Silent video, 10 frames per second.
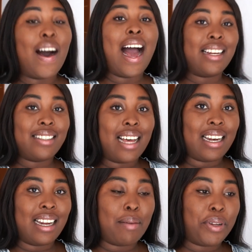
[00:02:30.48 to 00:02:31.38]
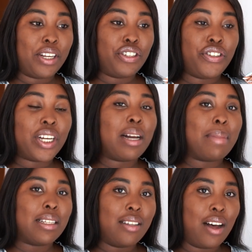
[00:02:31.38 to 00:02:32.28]
I decided I'm gonna trigger
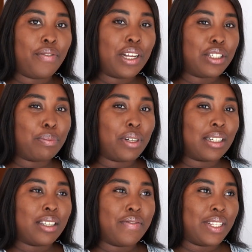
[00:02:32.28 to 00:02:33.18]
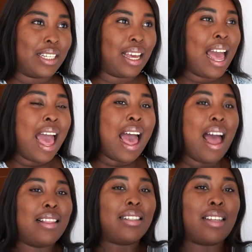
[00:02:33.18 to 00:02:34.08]
myself into productivity,
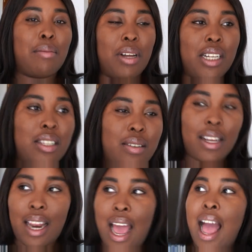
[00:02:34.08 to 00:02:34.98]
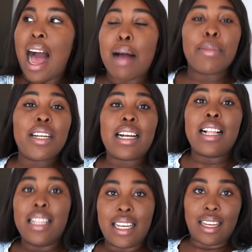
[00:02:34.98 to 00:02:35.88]
and this is how I'm gonna do it. I'm gonna
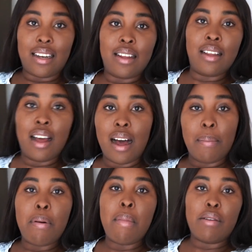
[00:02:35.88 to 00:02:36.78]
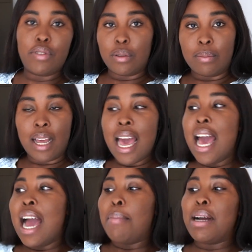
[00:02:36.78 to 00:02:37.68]
clean up my room.
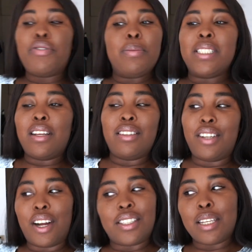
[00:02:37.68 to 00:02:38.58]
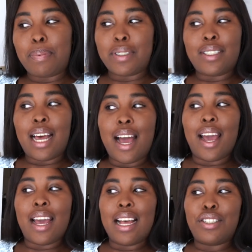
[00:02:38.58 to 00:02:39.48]
My room is not dirty per
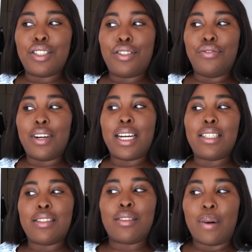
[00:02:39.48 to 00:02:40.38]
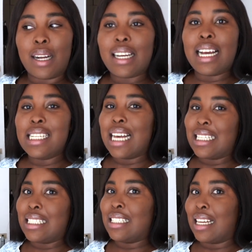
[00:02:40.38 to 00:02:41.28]
se, it's just very disorganized
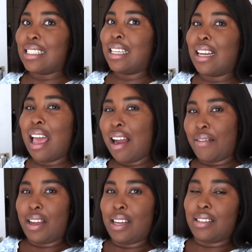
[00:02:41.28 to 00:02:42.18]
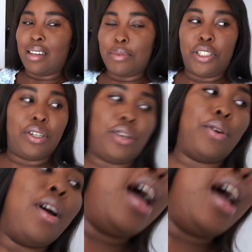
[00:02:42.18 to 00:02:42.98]
at certain areas. Let me show you.